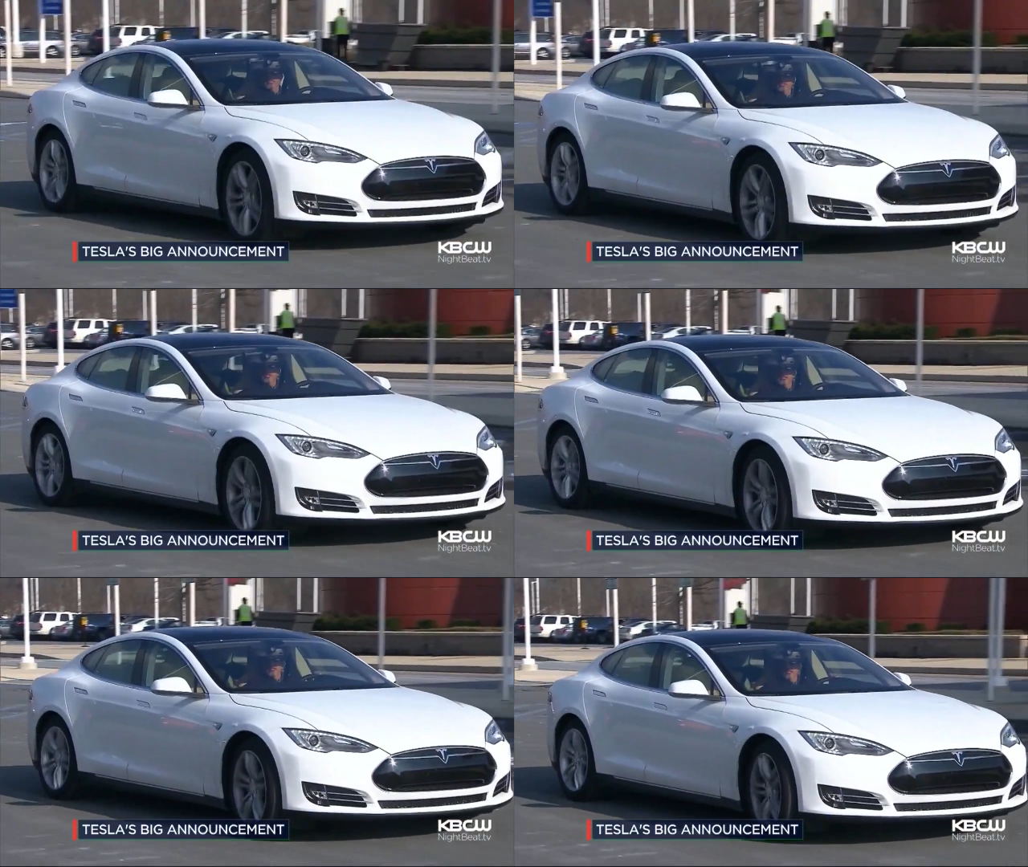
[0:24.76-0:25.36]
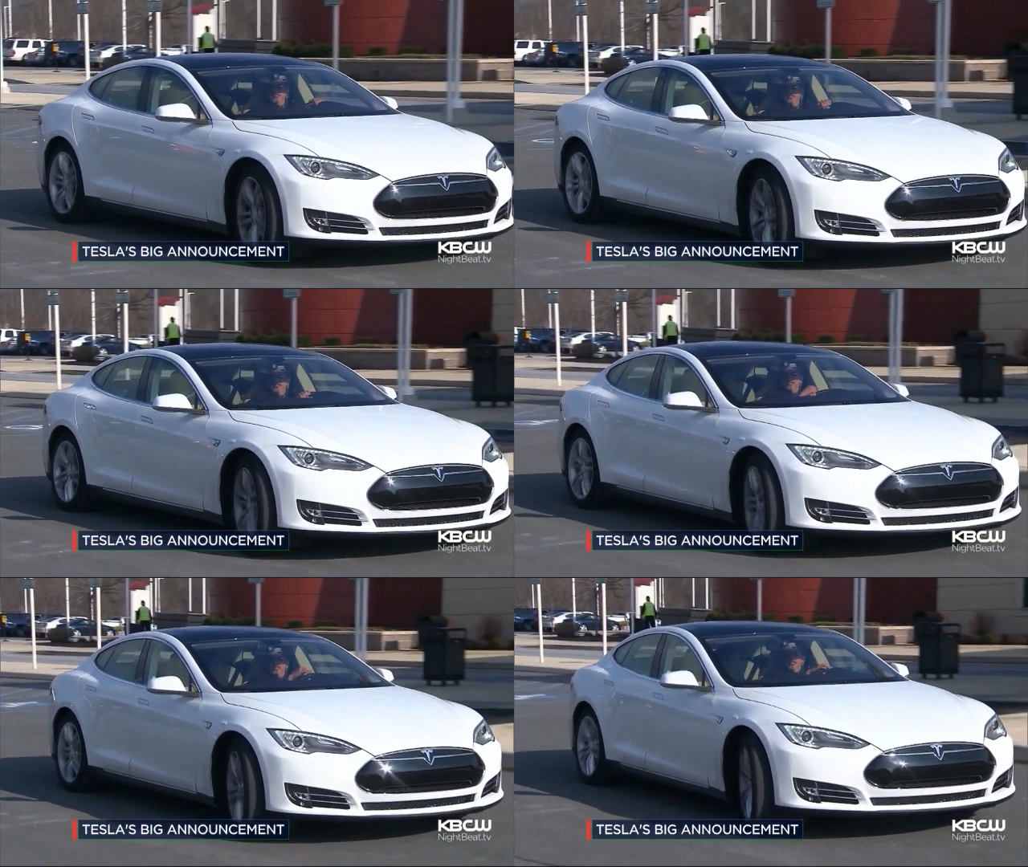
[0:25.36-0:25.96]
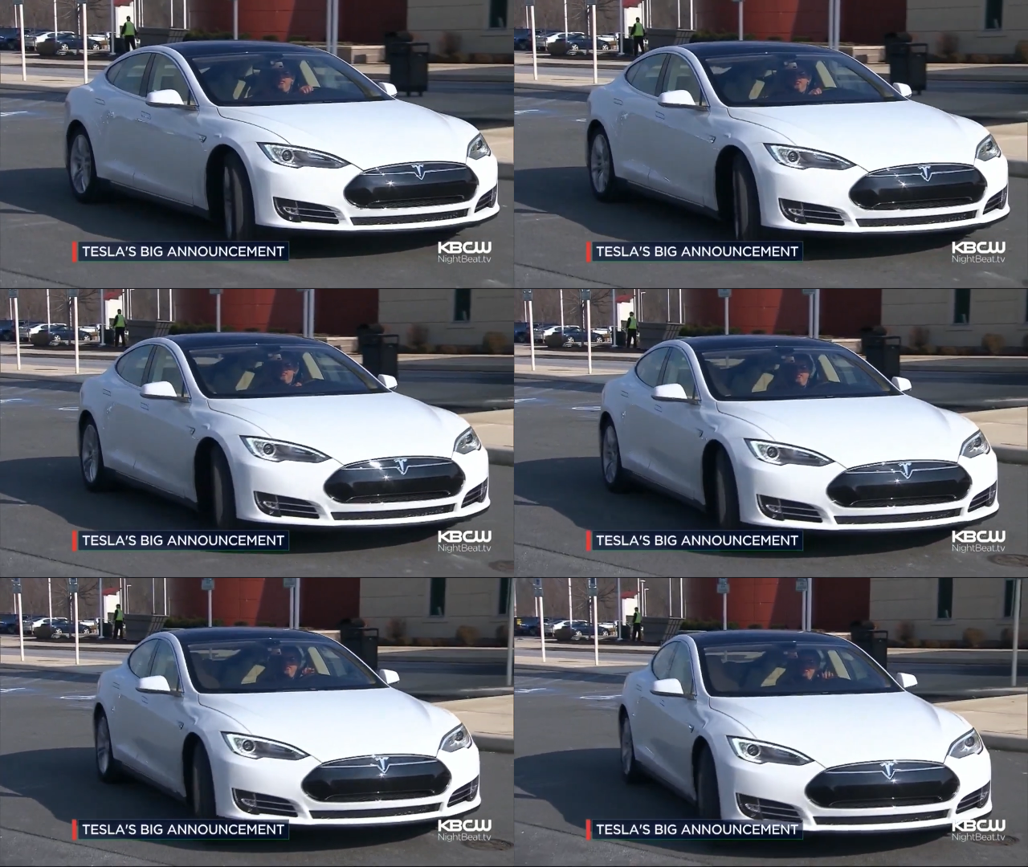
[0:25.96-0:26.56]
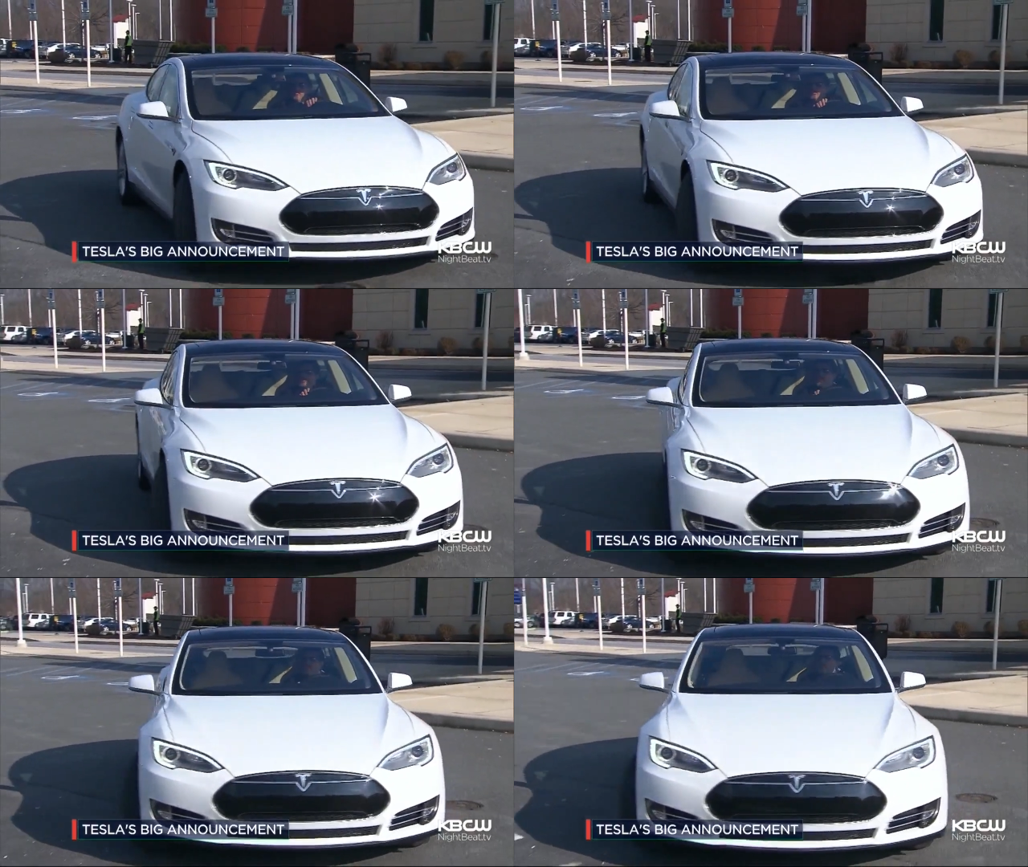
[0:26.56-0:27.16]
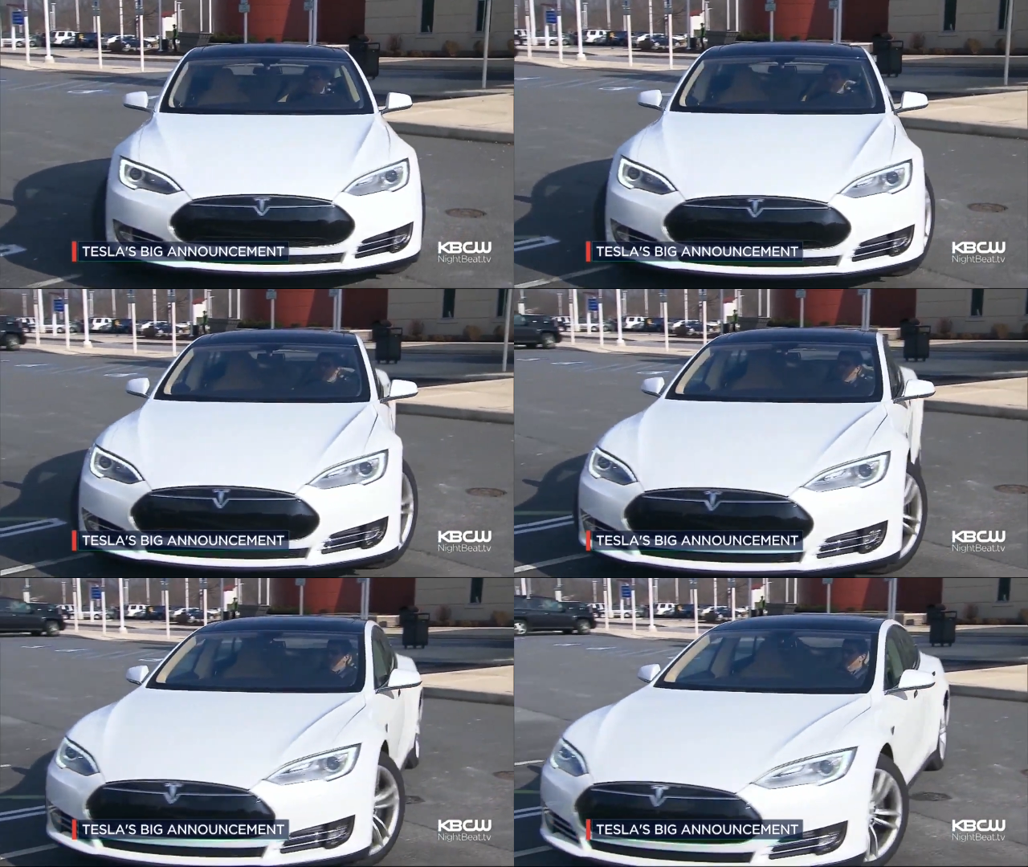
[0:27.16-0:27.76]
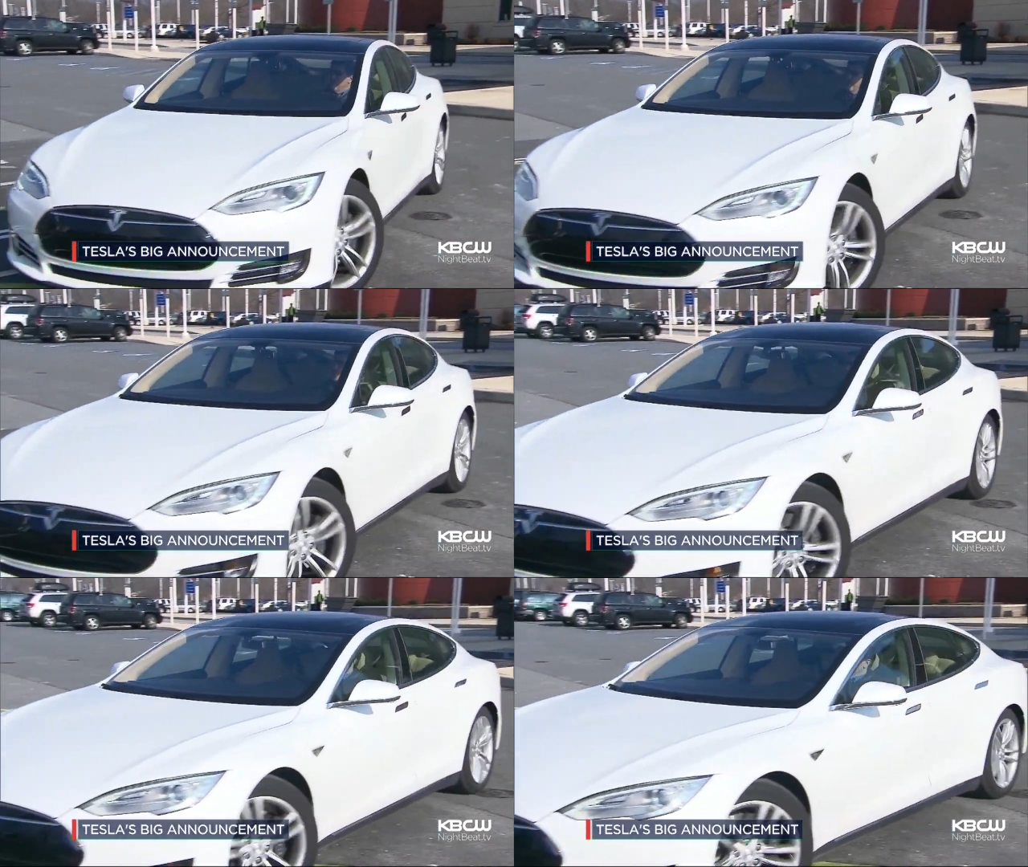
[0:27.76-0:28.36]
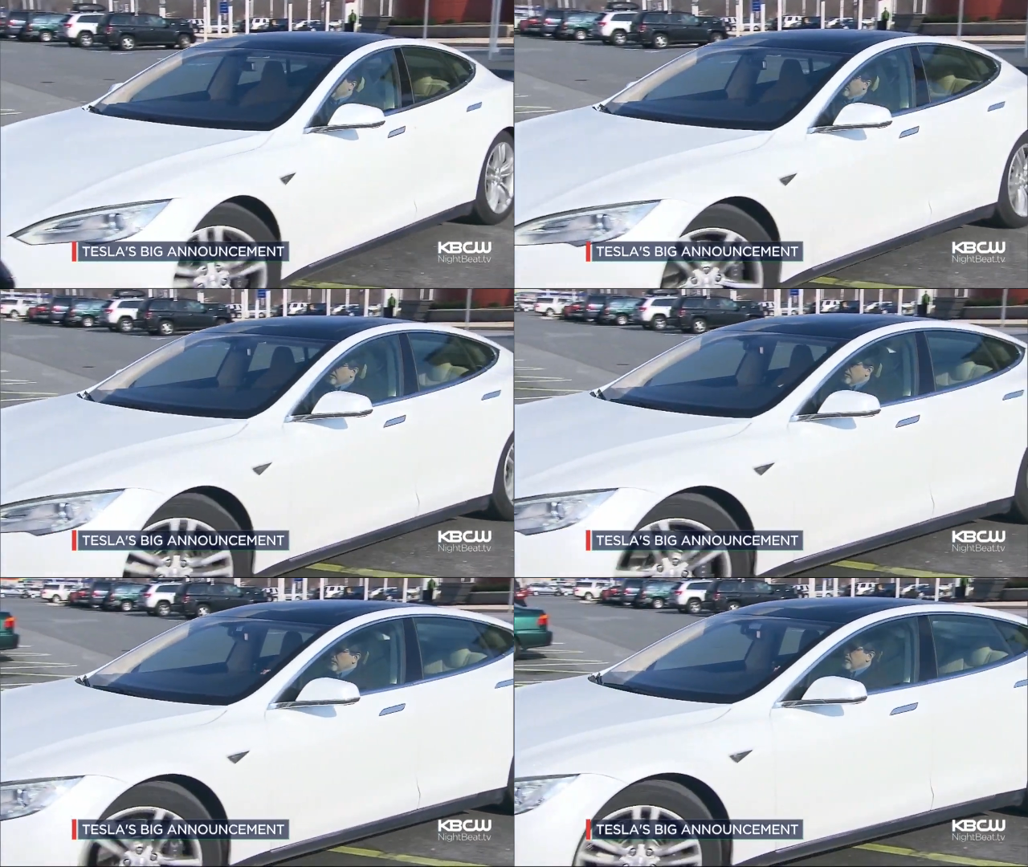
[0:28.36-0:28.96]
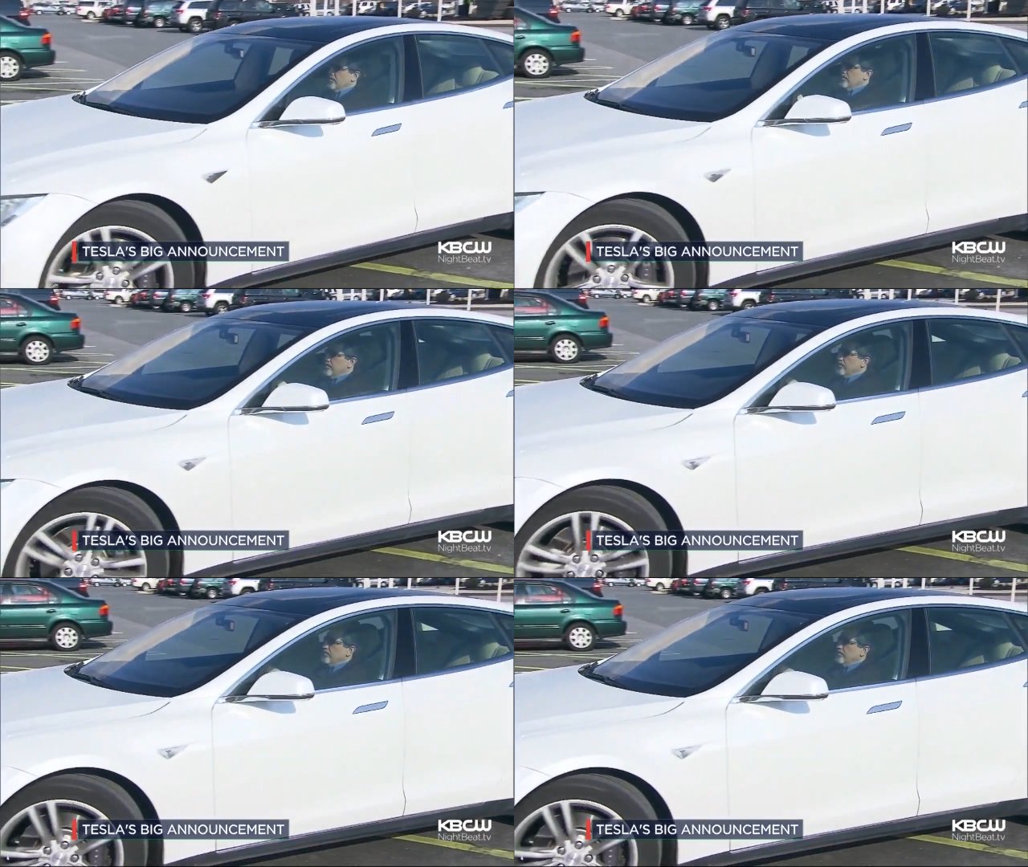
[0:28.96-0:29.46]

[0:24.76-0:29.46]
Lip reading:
[unreadable: no face in view]